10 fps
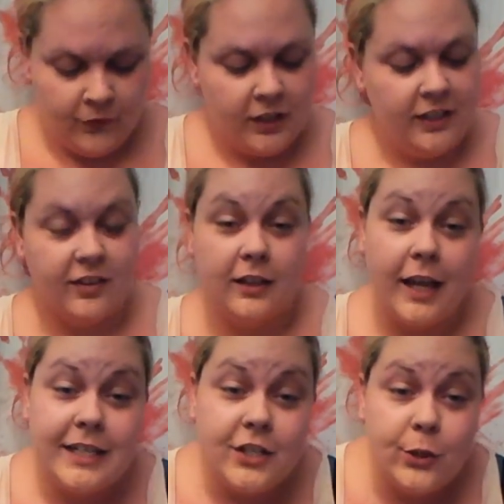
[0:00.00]
is I
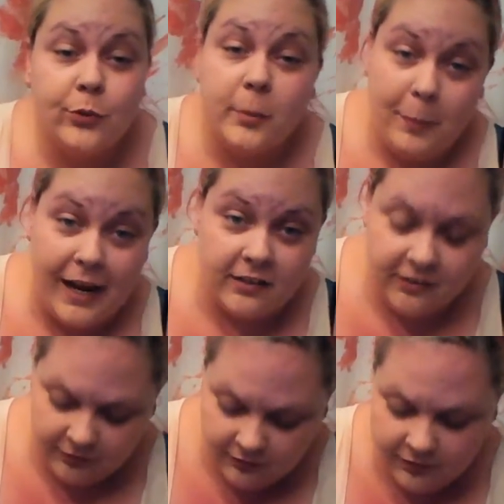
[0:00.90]
like to use a
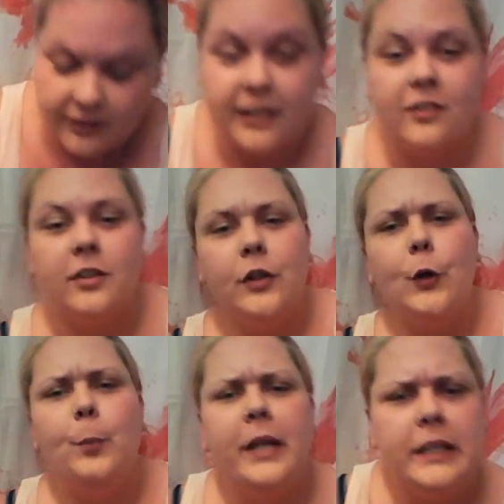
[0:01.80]
base that's a
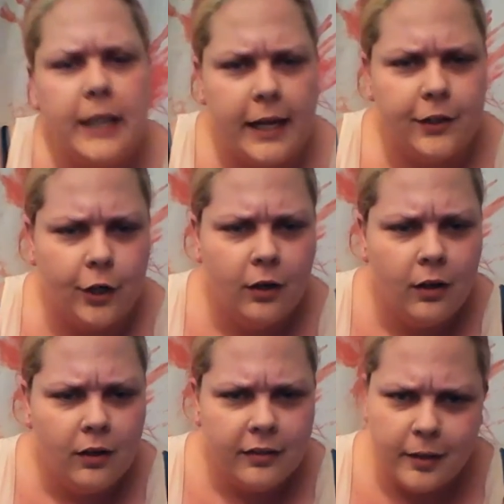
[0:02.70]
little bit lighter
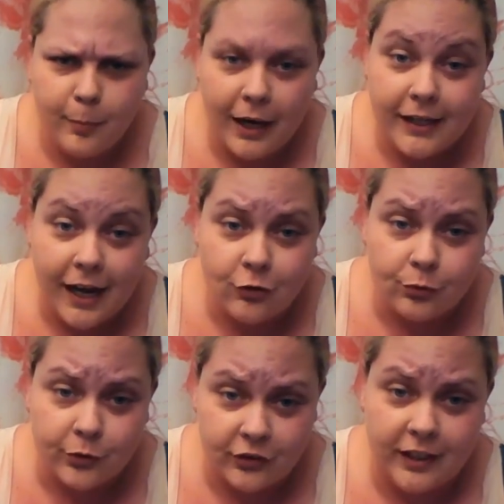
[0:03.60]
than my
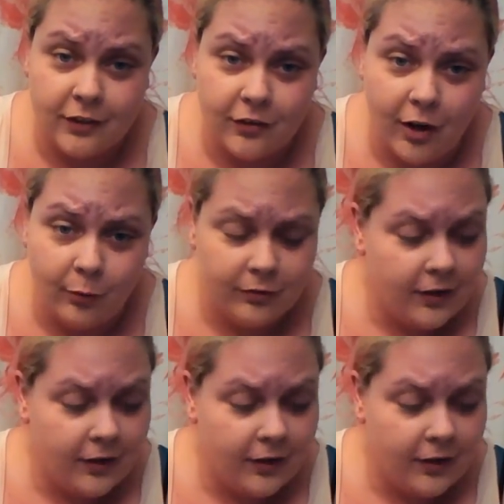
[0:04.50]
natural skin tone.